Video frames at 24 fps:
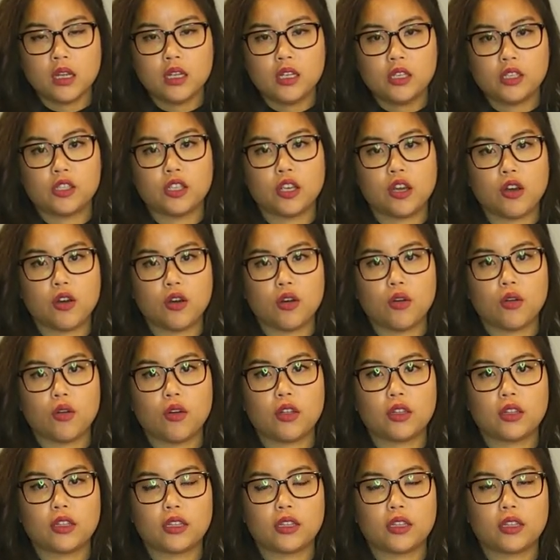
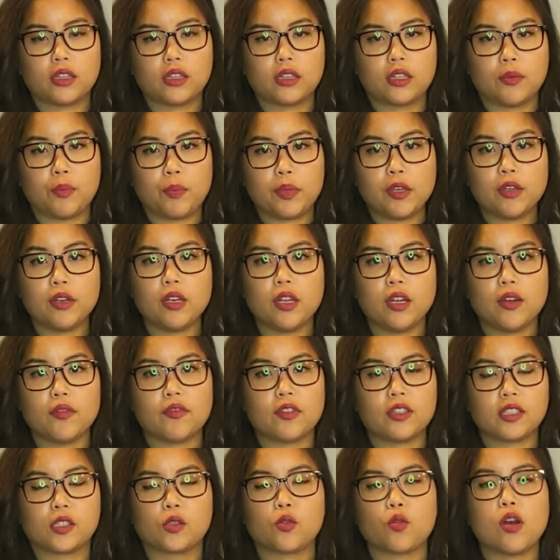So the beauty of
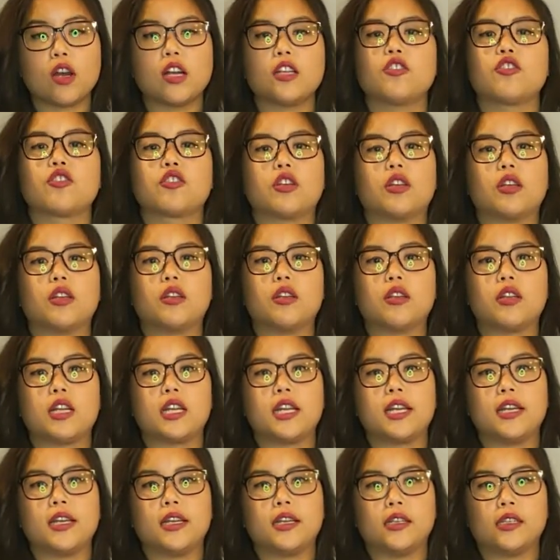this question
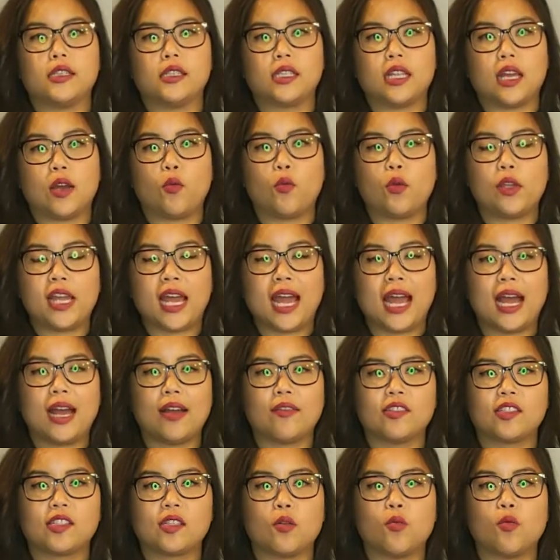is that we have
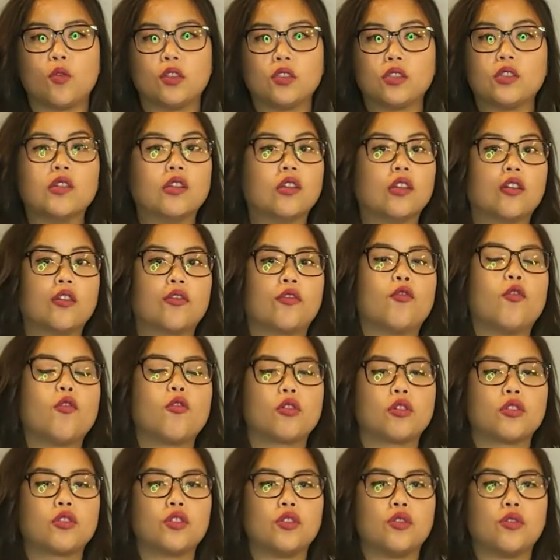someone to look
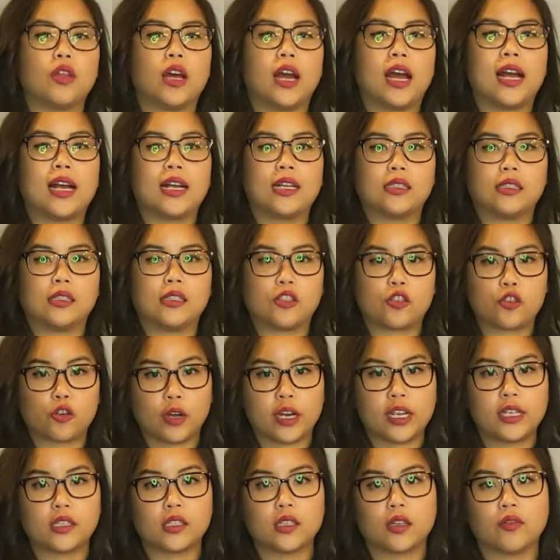forward to that has the
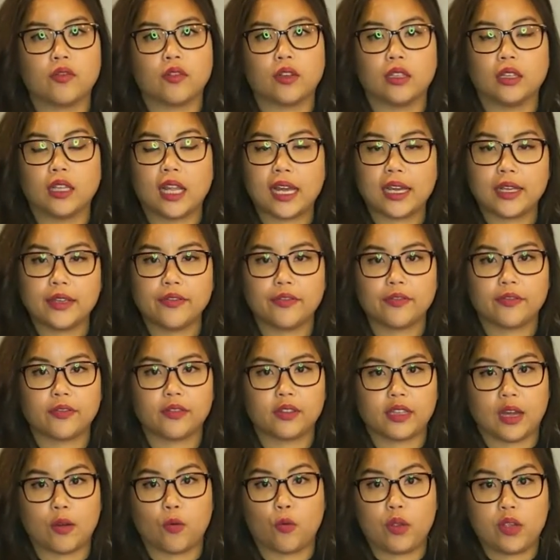traits of a life
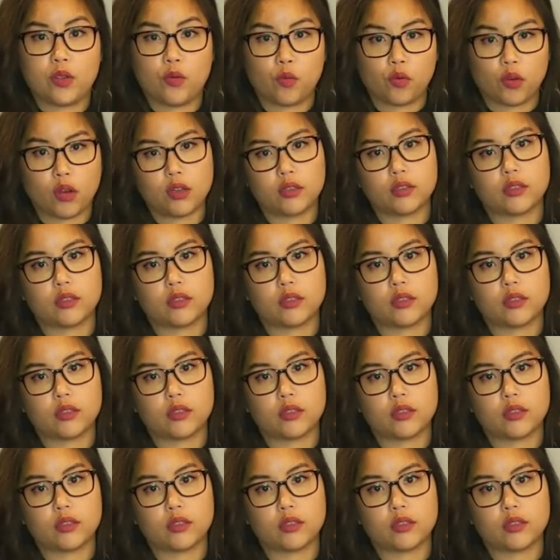that we want.